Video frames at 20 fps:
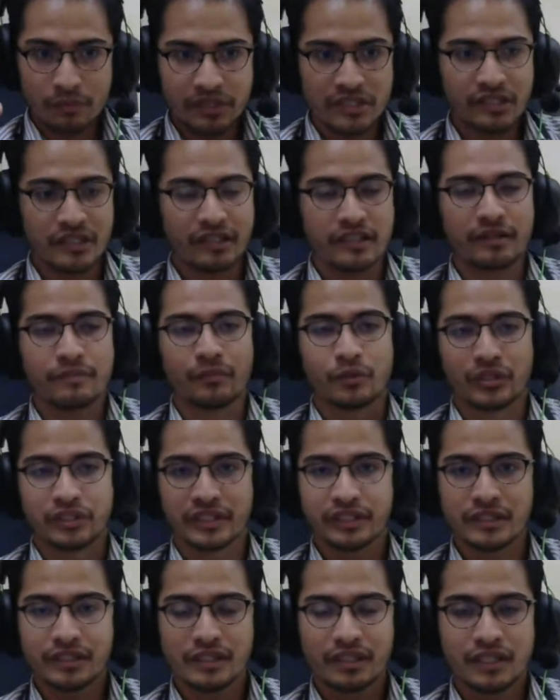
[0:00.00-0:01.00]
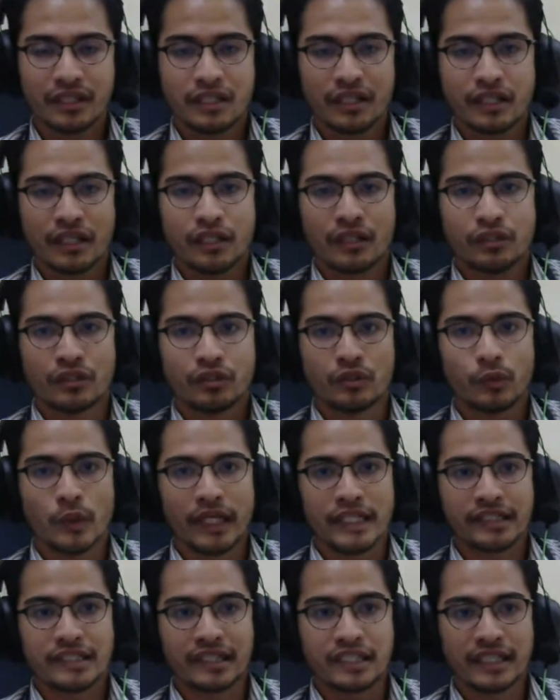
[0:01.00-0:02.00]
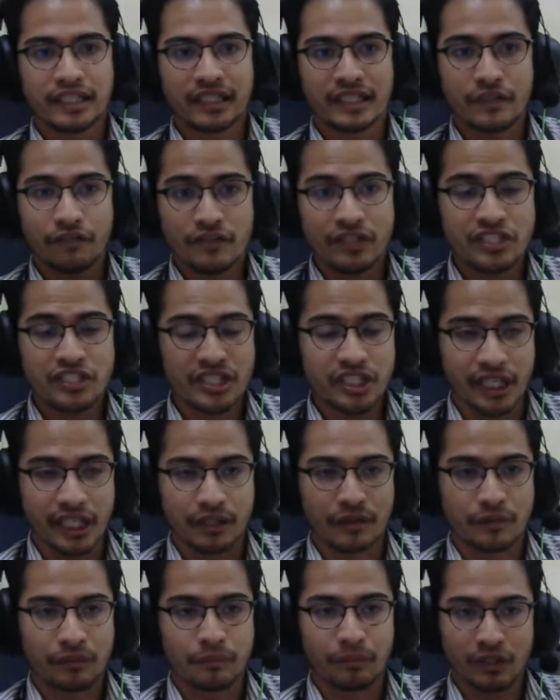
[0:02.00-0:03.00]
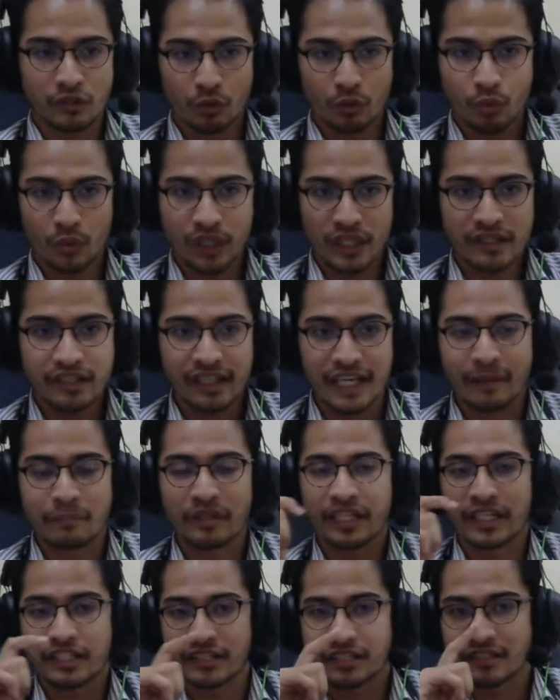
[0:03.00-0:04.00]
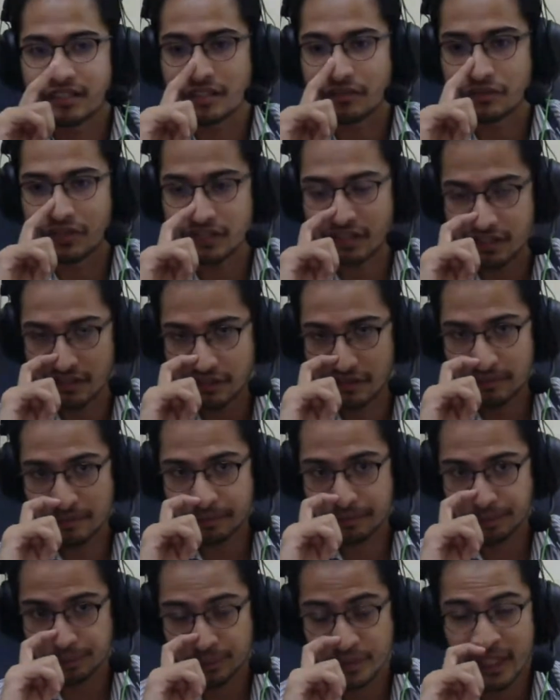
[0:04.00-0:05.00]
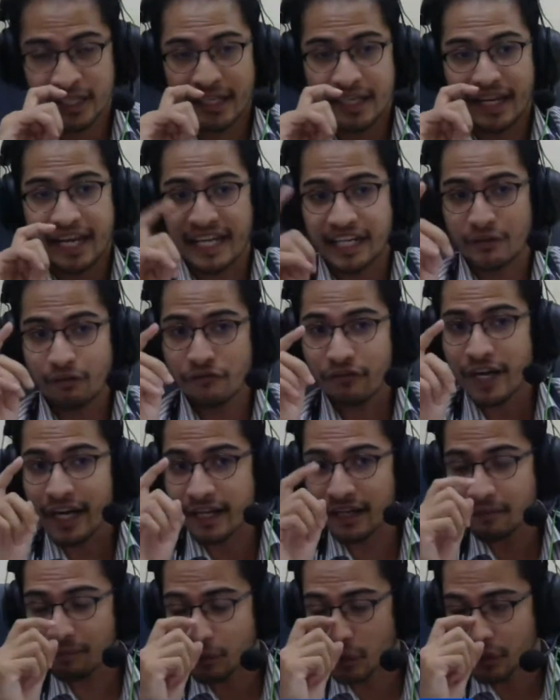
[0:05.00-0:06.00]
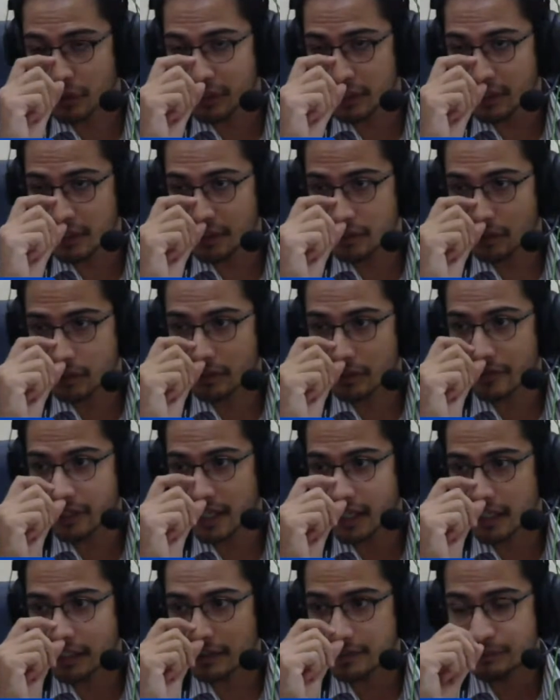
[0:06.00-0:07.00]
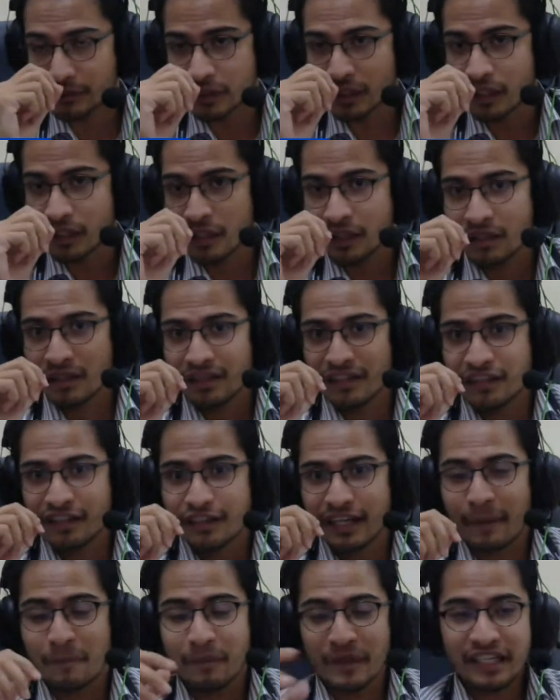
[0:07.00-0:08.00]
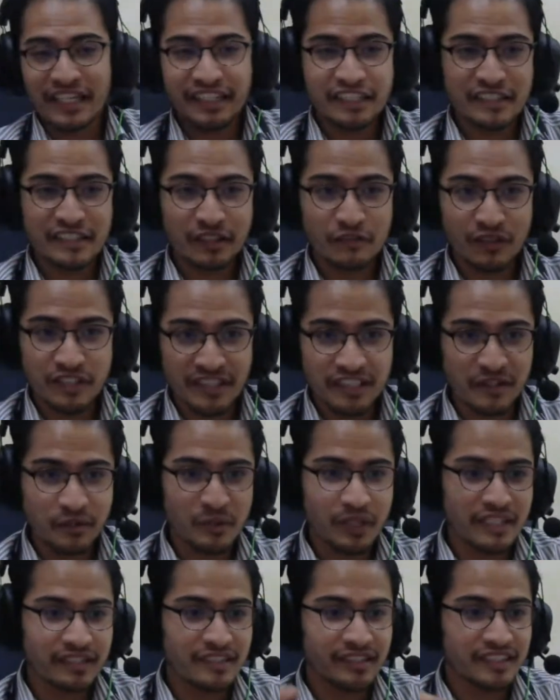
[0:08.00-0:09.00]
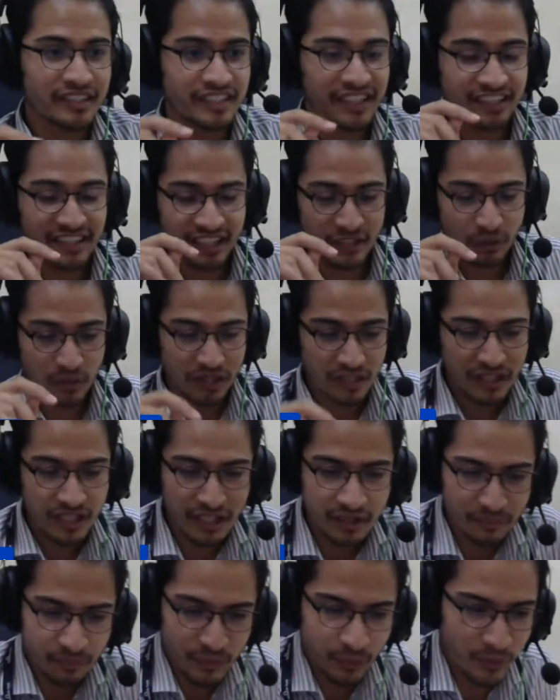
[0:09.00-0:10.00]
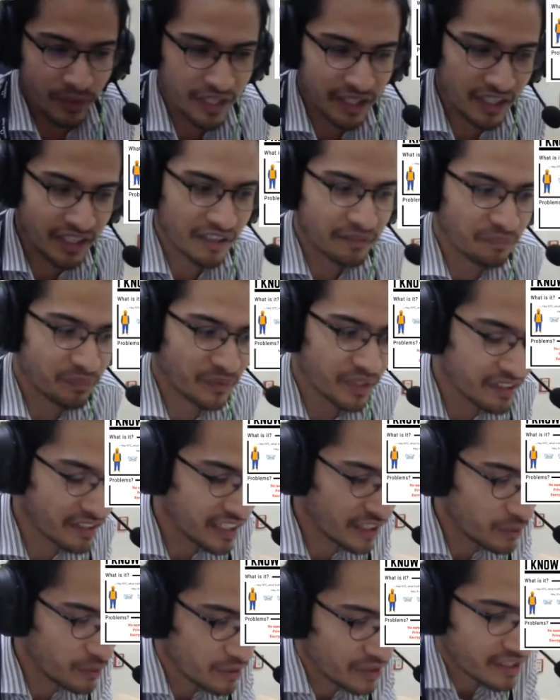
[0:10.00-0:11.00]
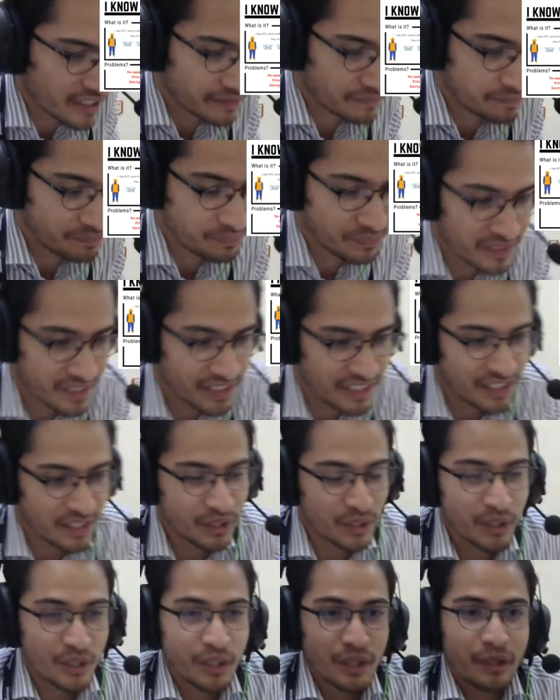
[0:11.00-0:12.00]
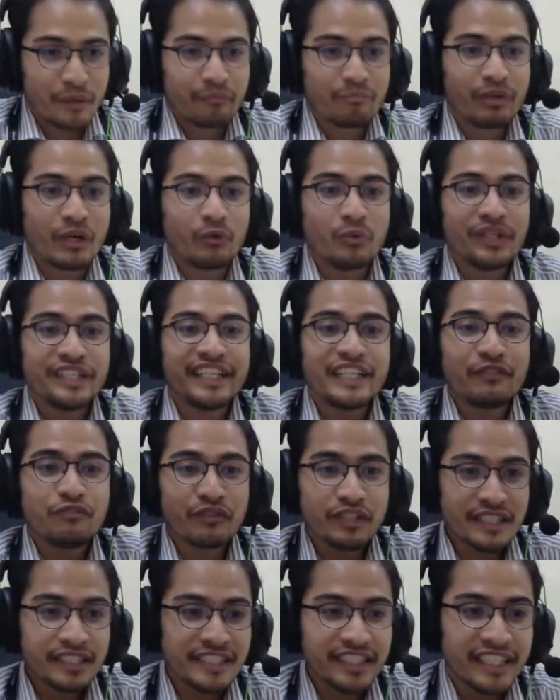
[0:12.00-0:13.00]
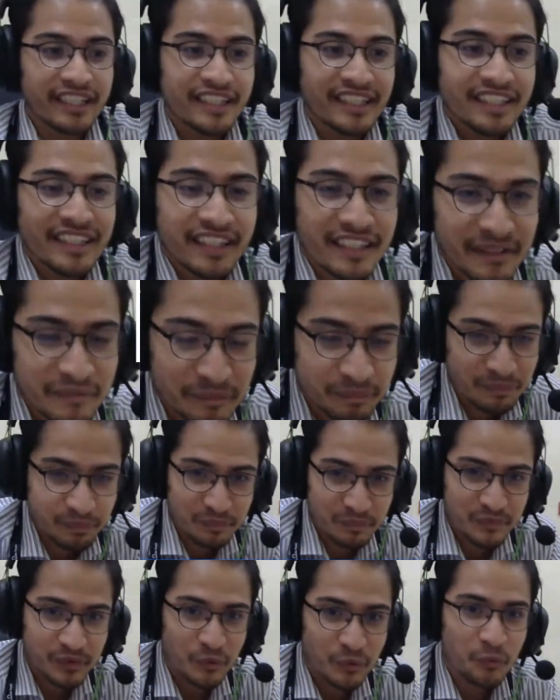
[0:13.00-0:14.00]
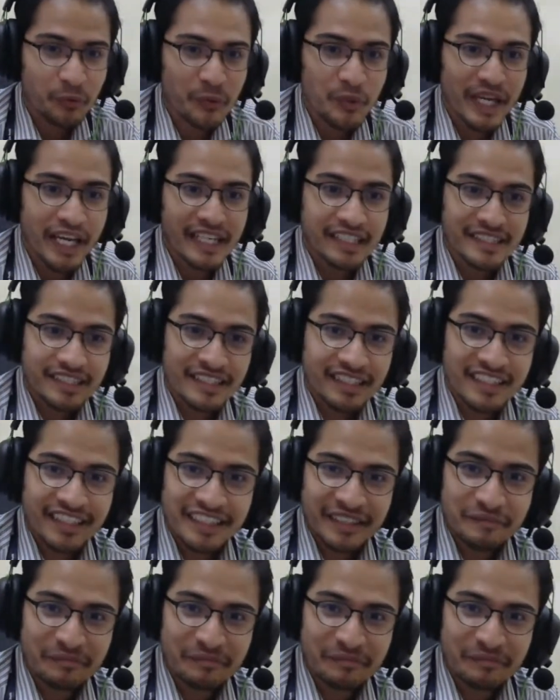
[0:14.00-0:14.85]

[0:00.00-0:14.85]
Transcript: machine learning model to actually differentiate between the application services. And in fact, Dr. Farhan, application services tu rasanya dah granular dah. Okay dah, dah granular dah. But we differentiate lagi. We actually,